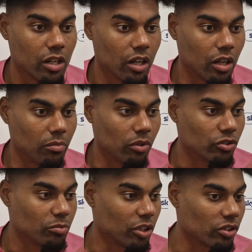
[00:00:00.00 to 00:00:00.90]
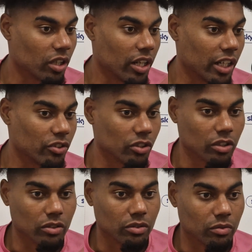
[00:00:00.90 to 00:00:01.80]
Not too much on the legs,
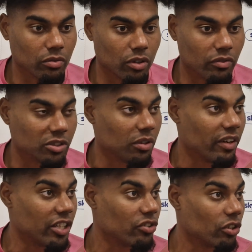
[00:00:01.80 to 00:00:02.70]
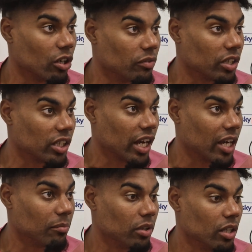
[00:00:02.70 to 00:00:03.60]
so obviously we're ready to go for the
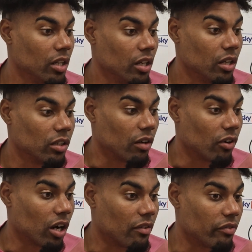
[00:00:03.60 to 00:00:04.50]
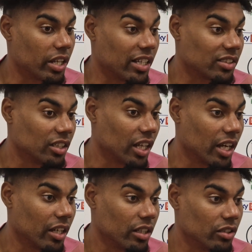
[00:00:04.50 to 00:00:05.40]
game. Done recovery
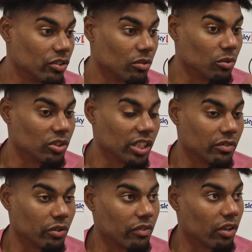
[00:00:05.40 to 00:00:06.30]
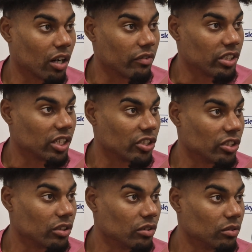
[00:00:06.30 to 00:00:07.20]
yesterday, so we was in doing recovery
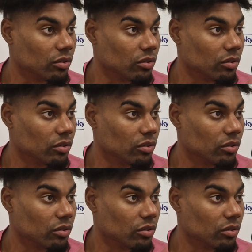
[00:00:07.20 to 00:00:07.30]
session.